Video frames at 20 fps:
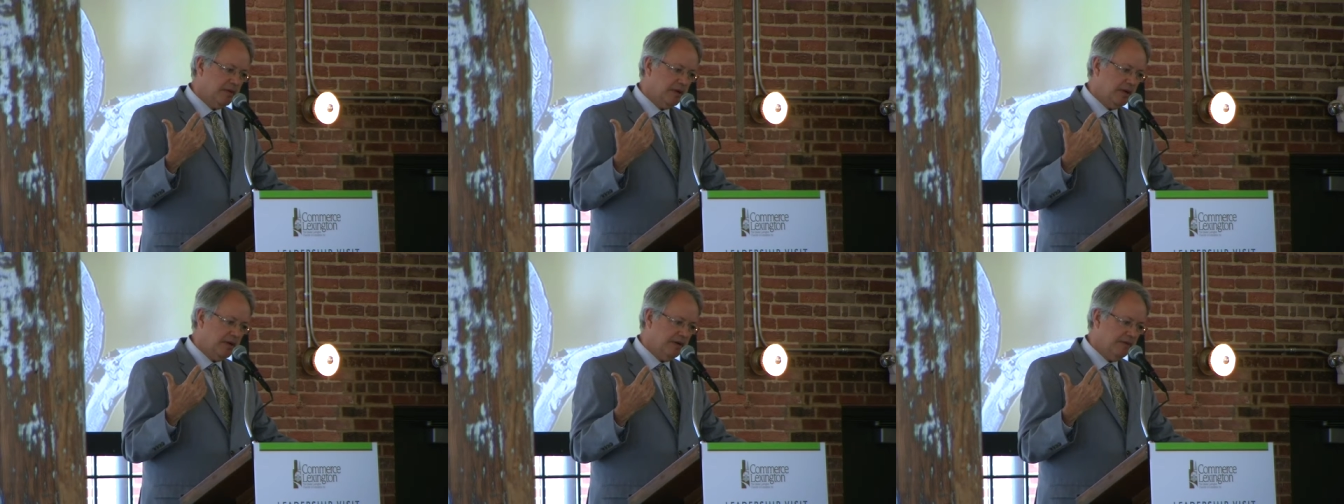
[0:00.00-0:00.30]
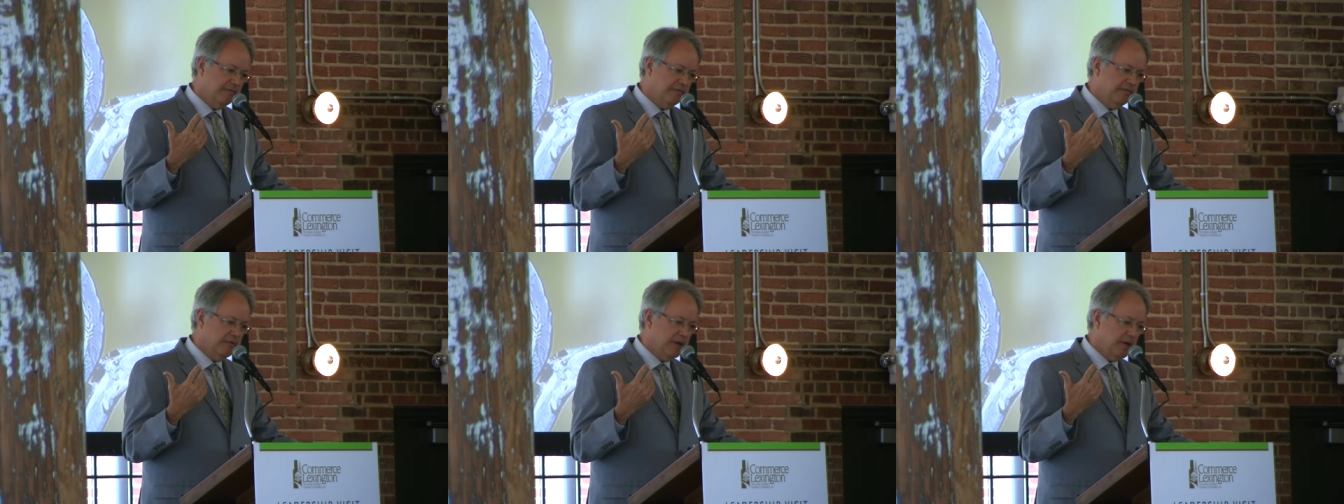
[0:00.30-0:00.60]

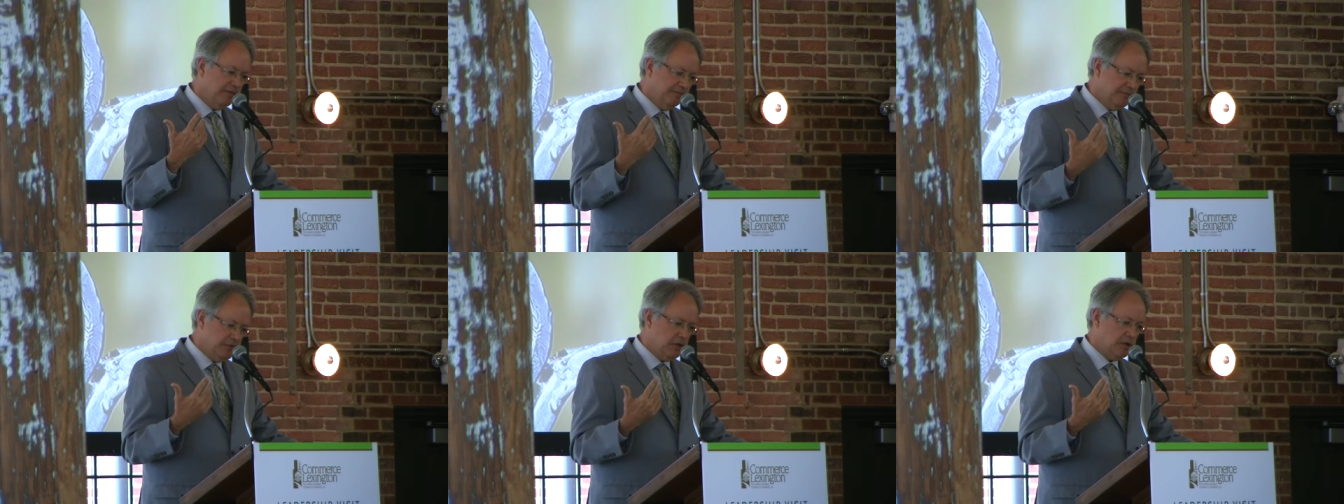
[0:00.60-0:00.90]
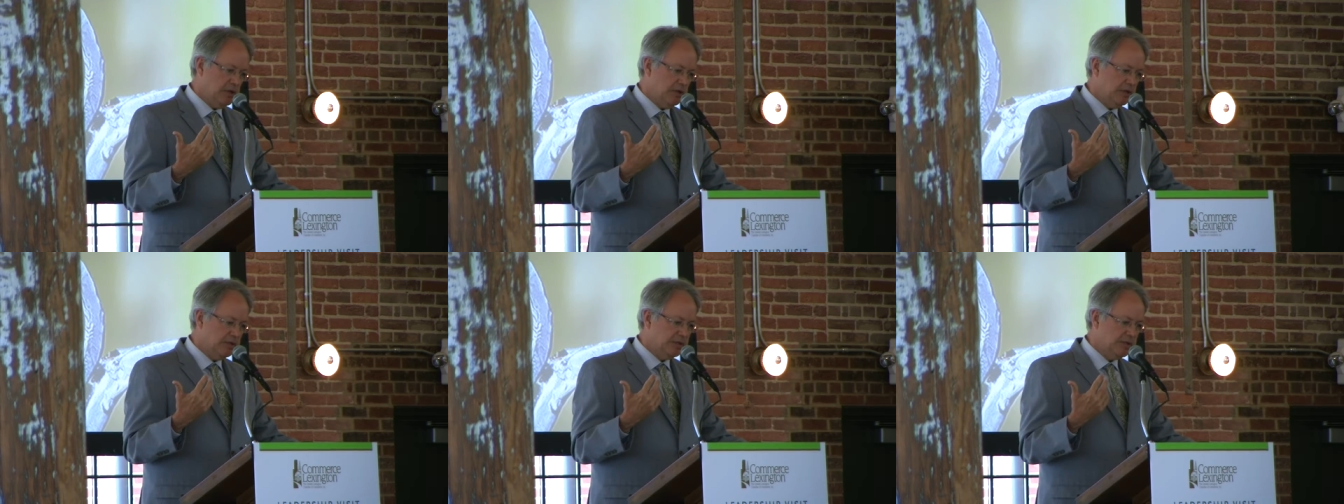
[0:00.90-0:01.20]
of
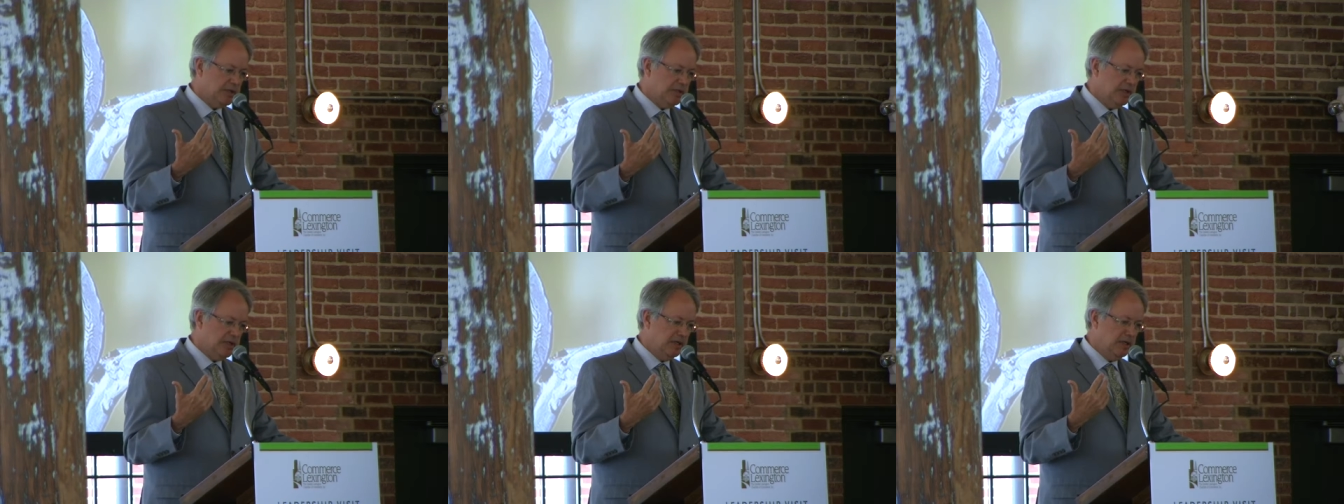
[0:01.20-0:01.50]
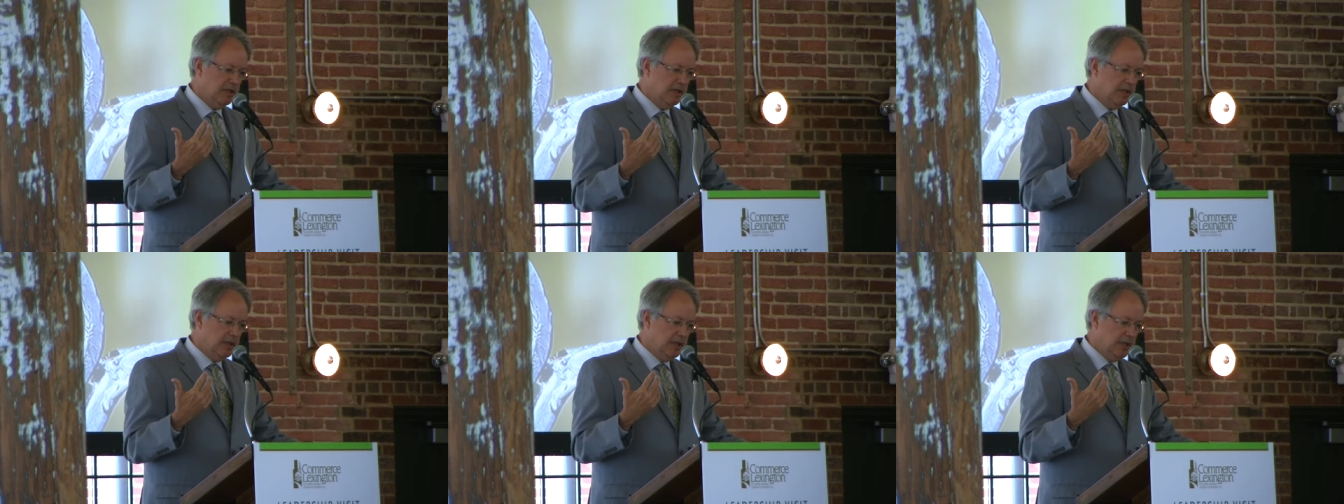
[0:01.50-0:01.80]
Charleston
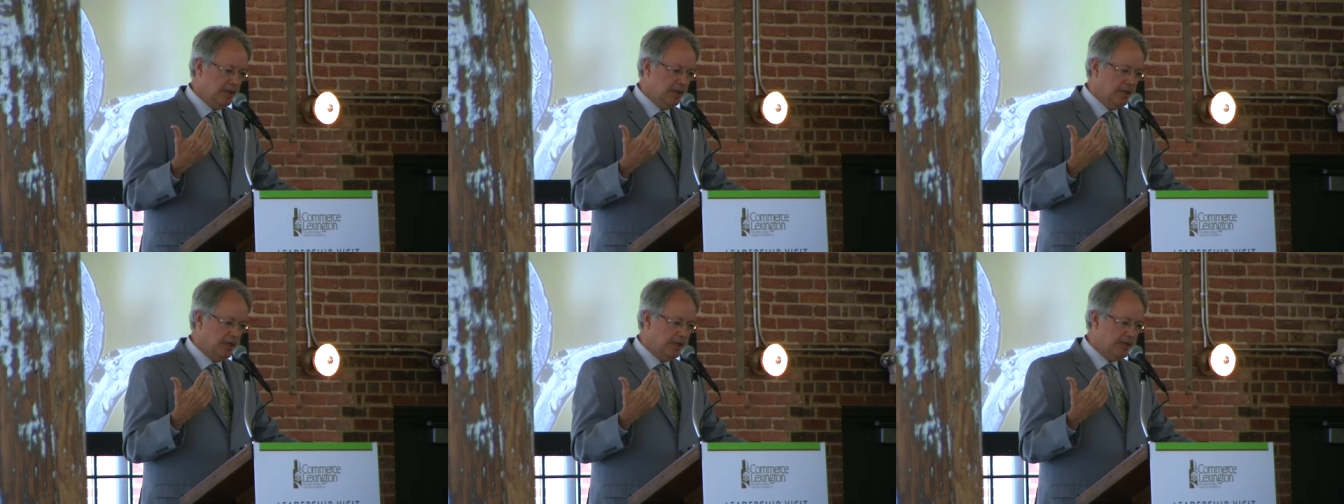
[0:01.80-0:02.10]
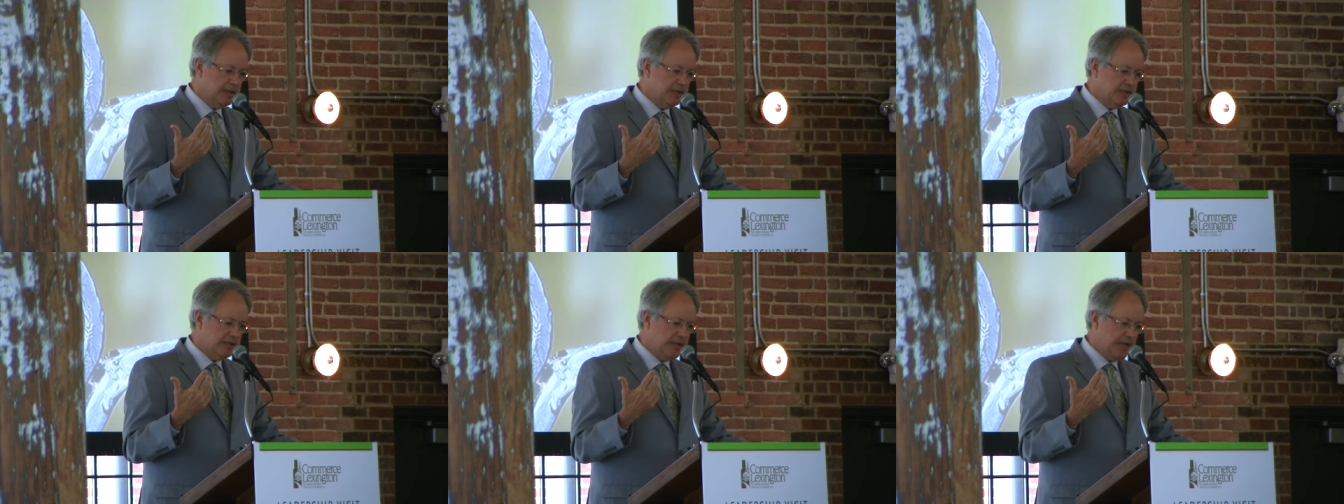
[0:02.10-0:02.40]

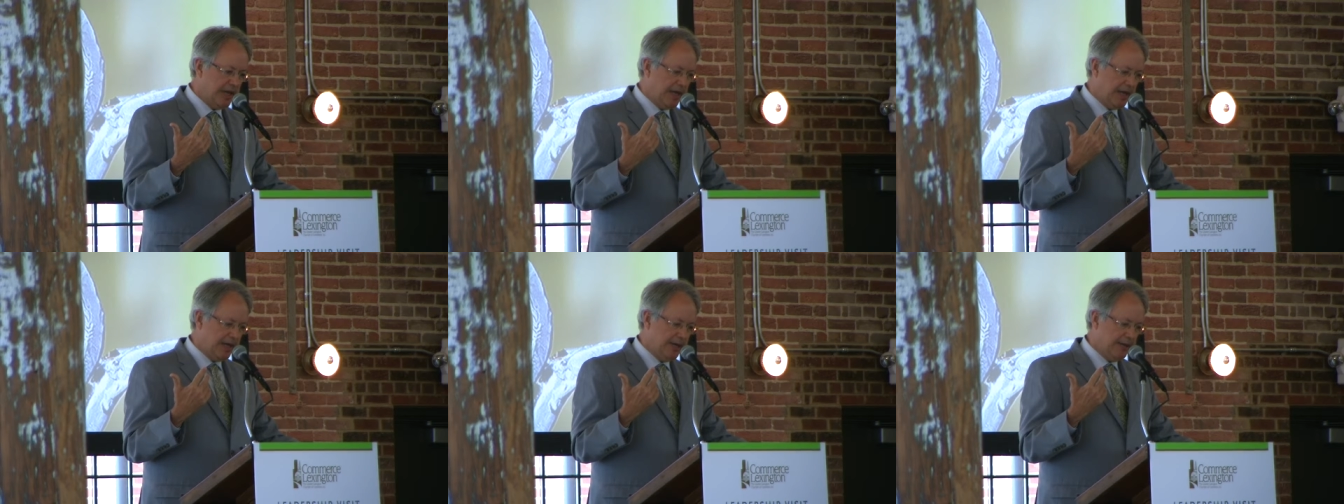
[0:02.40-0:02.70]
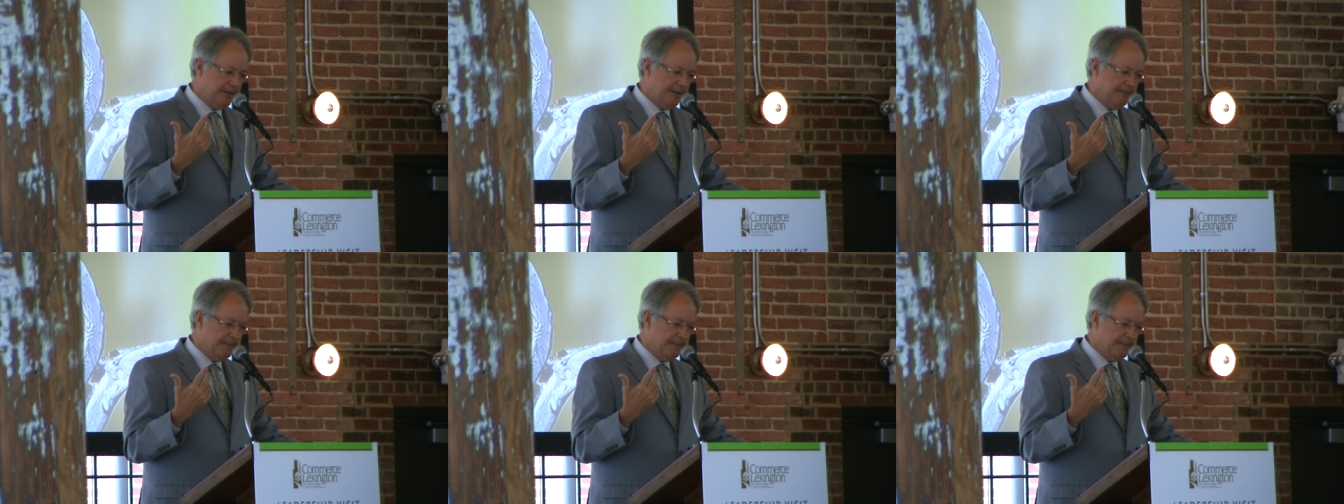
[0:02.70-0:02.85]
is that